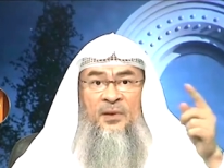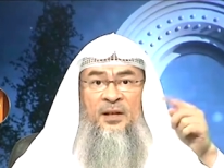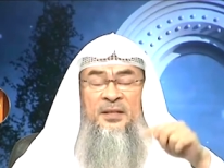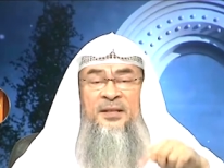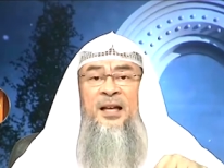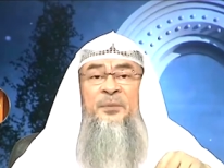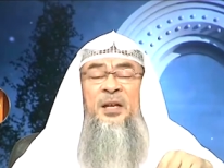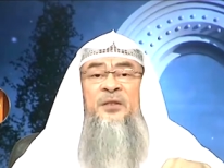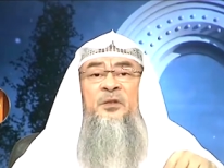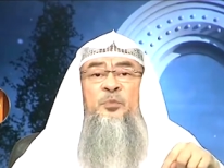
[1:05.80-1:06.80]
Islam
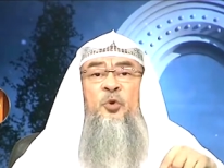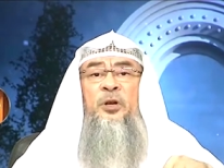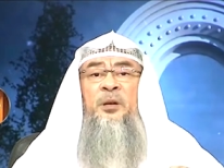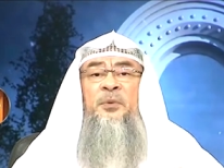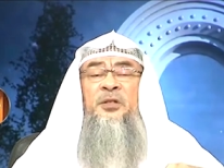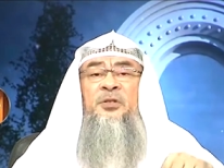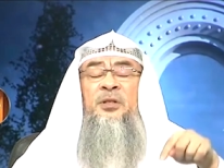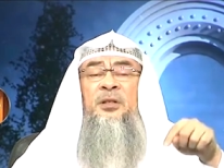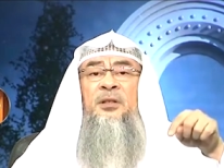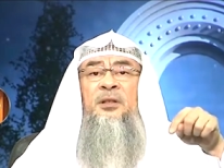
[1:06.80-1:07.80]
even
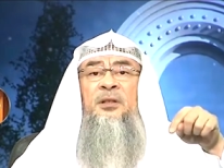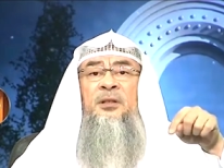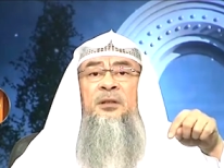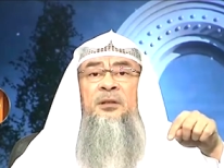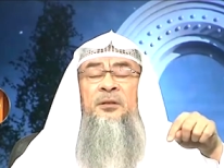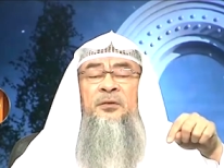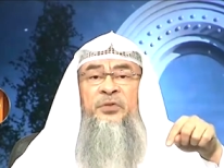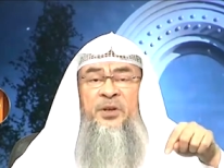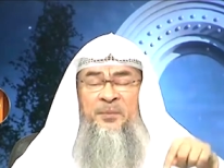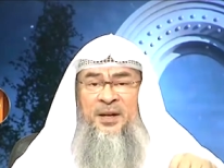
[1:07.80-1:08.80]
prohibits
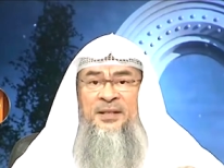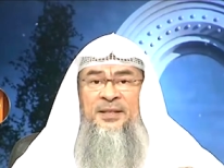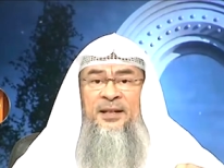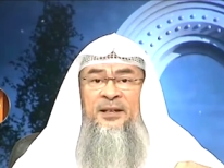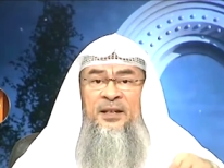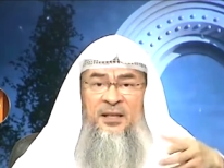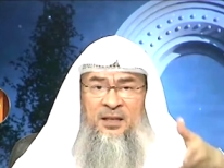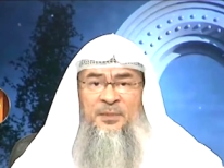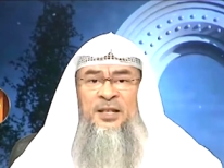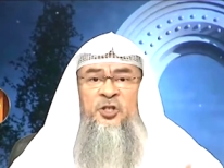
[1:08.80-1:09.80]
free mixing in
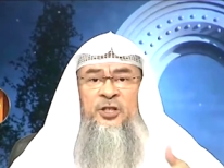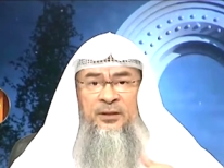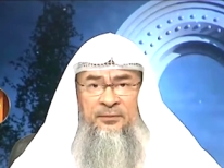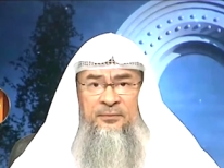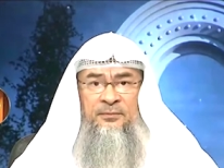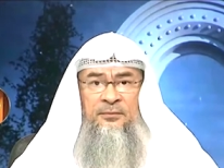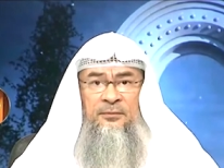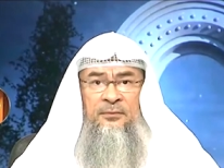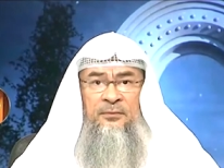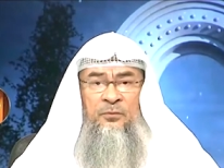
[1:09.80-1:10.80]
the masjid.
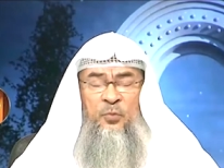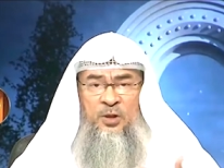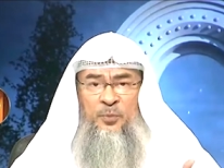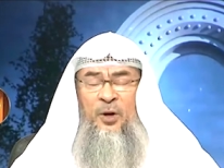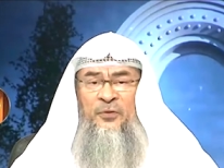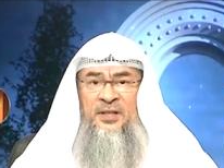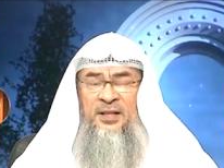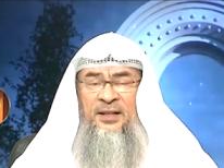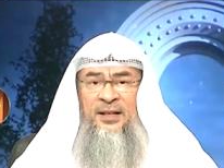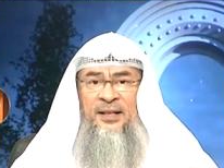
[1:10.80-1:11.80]
When the Prophet
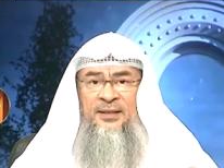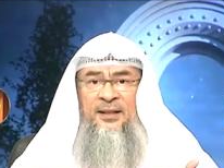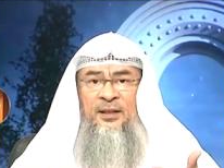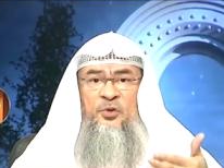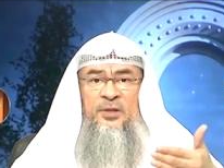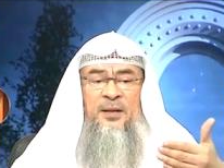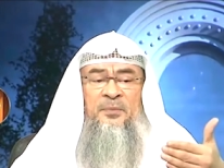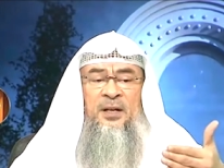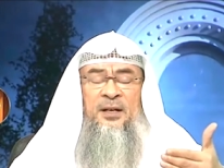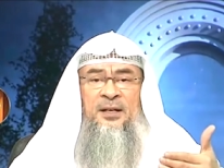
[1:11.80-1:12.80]
said, alayhi
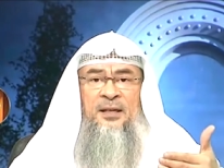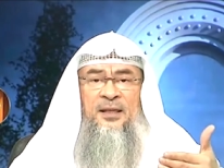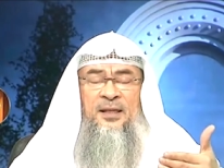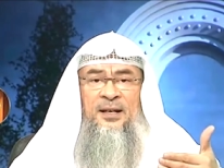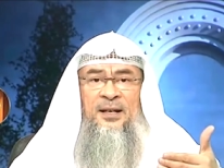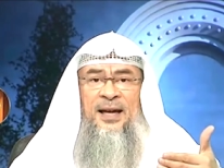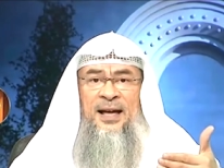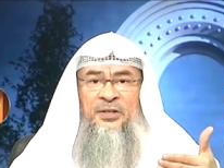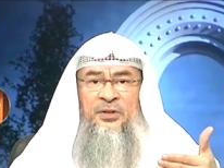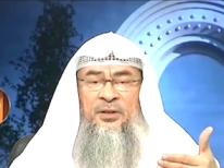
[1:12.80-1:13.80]
salatu
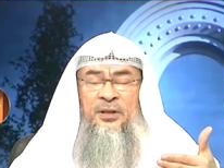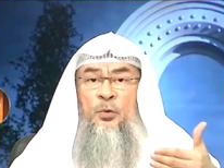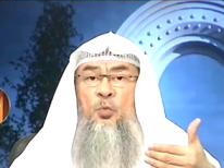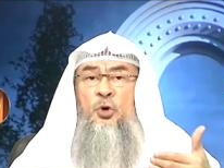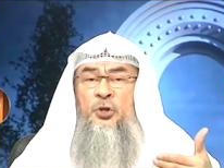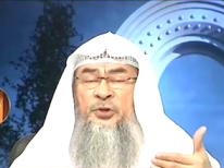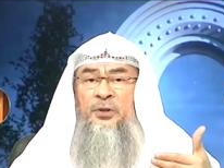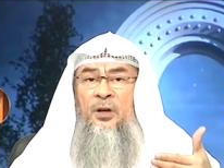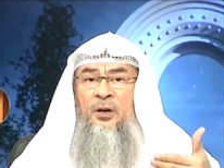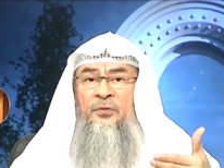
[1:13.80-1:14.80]
wasalam, the
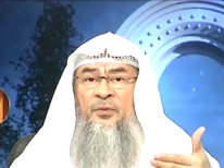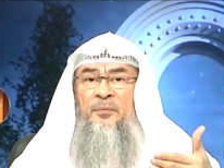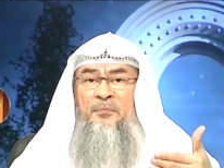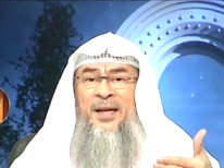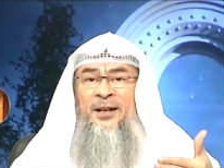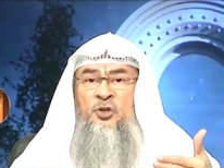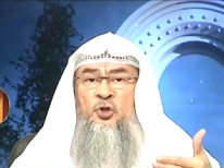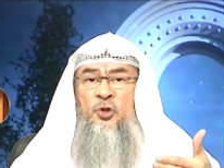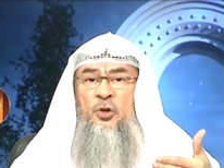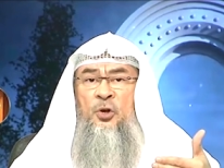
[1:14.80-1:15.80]
worst of
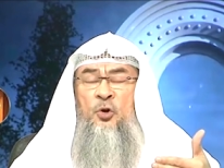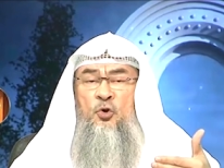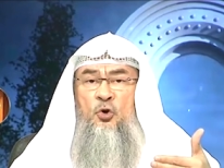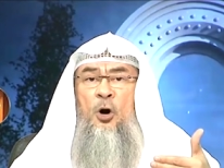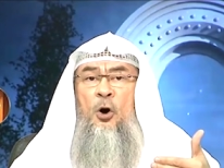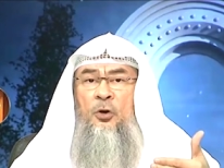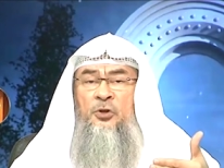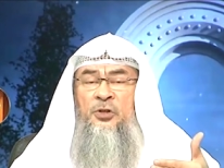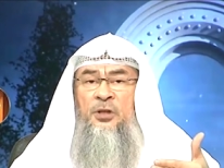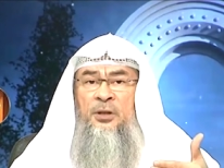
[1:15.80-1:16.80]
men's
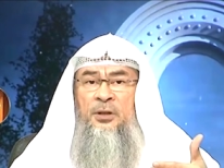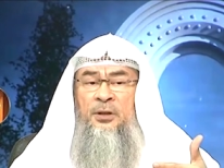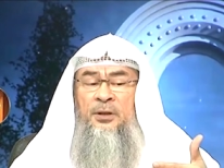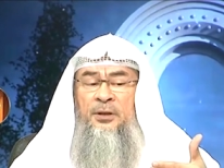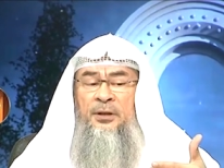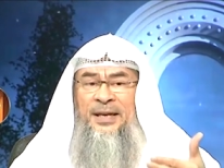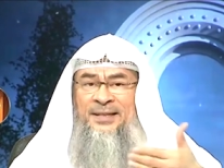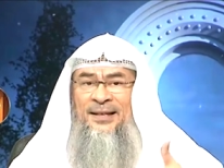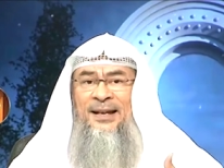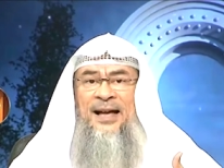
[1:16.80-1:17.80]
roles
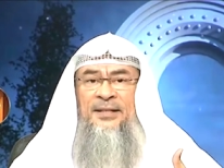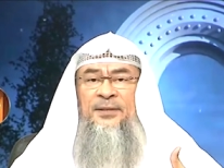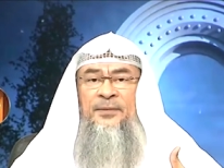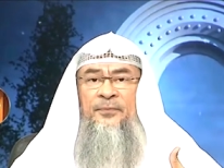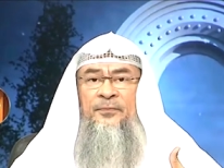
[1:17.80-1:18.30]
is the last,